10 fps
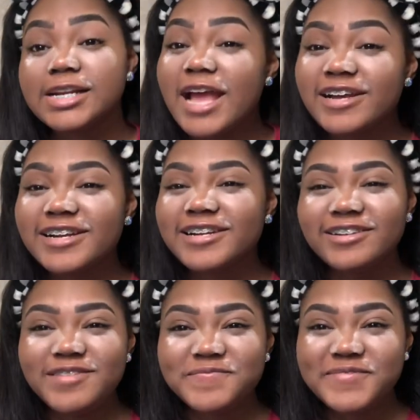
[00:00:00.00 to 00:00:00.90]
Now you're
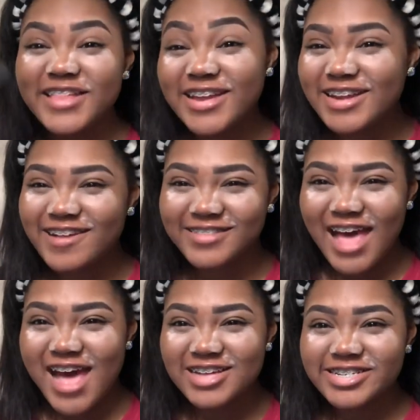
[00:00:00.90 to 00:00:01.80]
gonna blend out
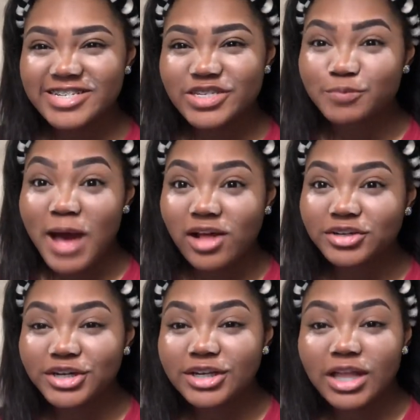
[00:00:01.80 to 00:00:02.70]
that
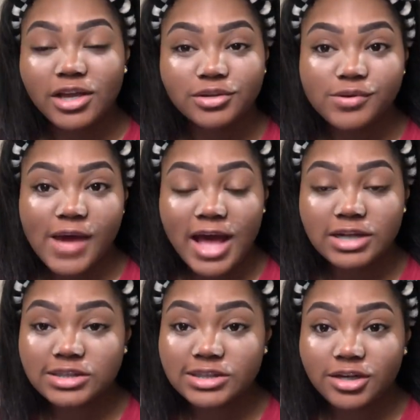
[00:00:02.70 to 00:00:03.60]
powder that you
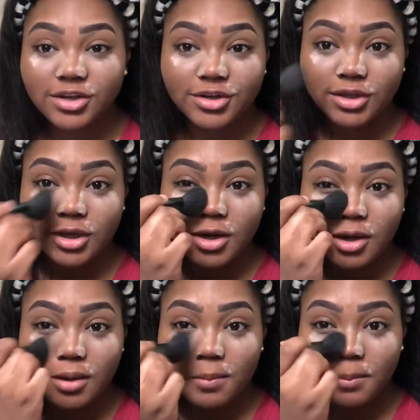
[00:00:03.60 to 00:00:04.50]
had set earlier.